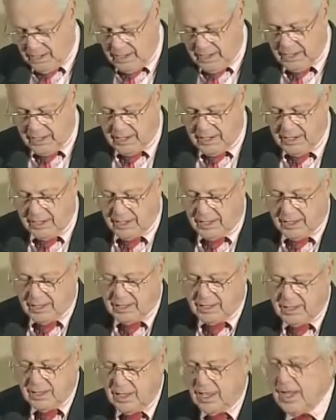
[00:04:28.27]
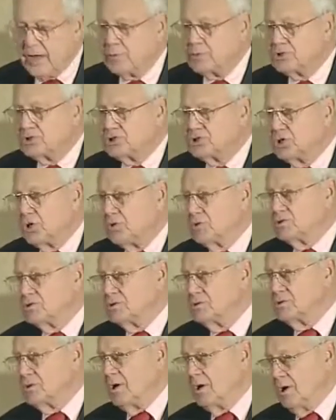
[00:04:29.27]
And uh, I was
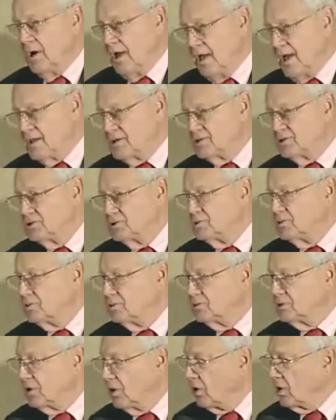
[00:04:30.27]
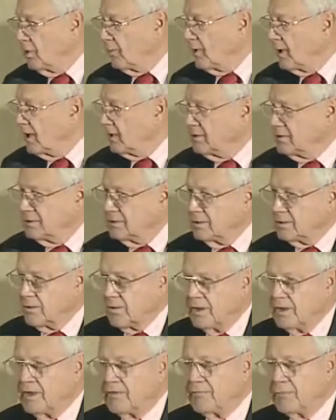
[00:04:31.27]
chosen and asked to talk about the
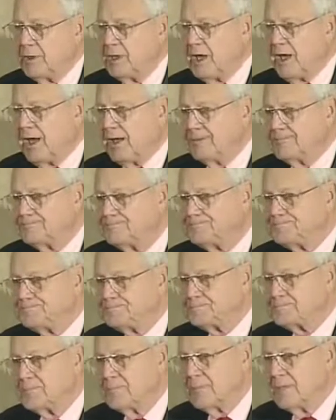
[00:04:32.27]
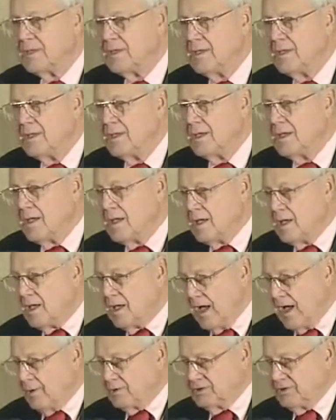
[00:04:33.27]
great FBI.
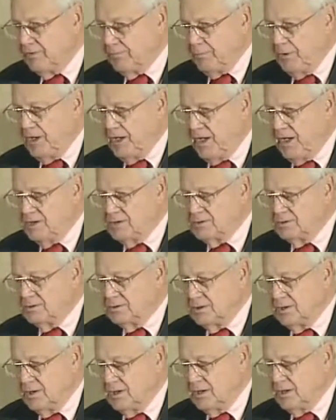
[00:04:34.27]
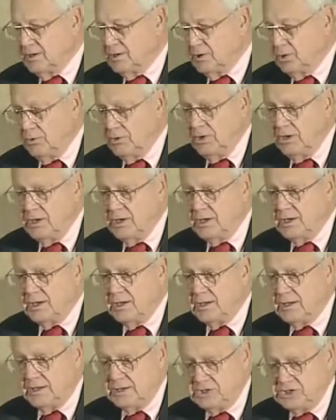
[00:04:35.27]
I was an FBI agent, uh, including
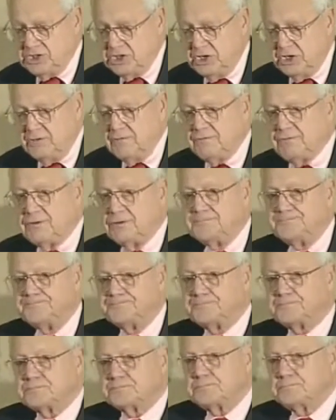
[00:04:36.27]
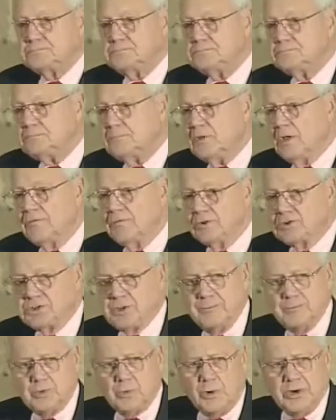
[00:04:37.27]
uh, a chief, for
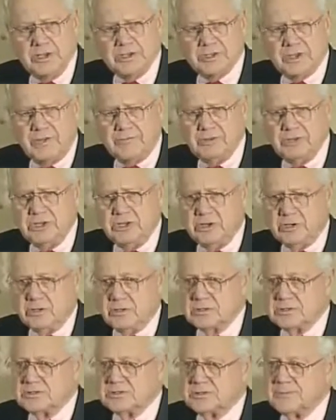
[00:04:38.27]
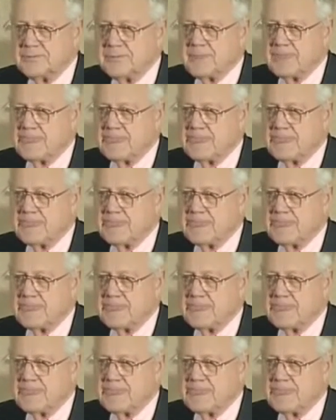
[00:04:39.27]
some 27 years.